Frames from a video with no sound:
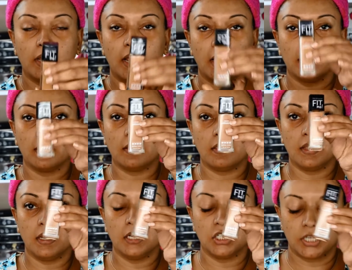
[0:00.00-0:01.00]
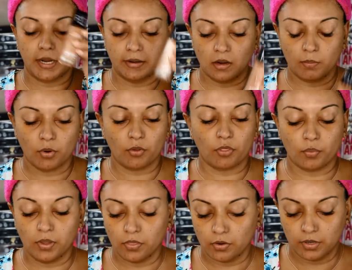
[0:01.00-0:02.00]
in the shade number
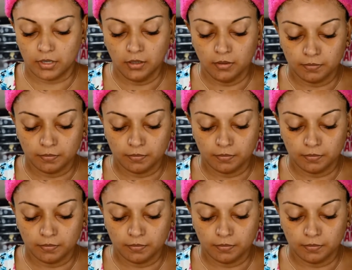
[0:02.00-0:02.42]
330.